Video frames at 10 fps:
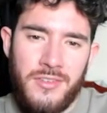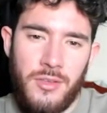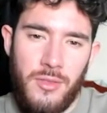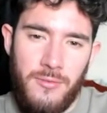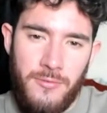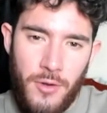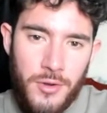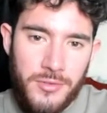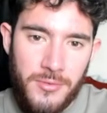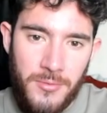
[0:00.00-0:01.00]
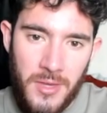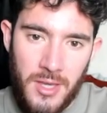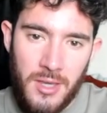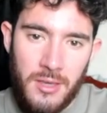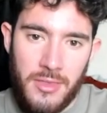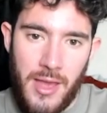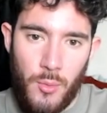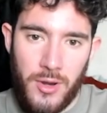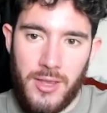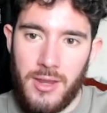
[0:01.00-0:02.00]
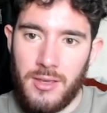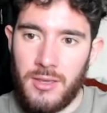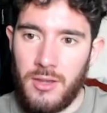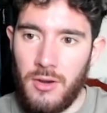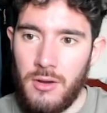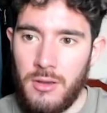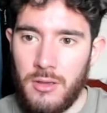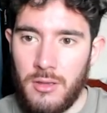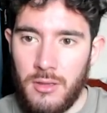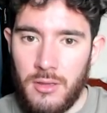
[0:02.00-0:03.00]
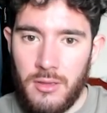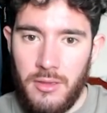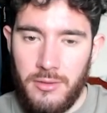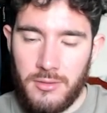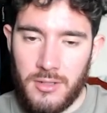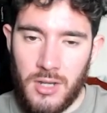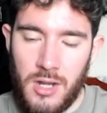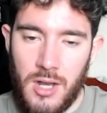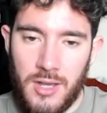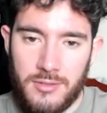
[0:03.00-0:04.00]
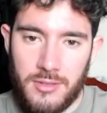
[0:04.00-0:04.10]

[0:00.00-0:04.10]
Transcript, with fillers: So the first fee that we're getting here is going to cost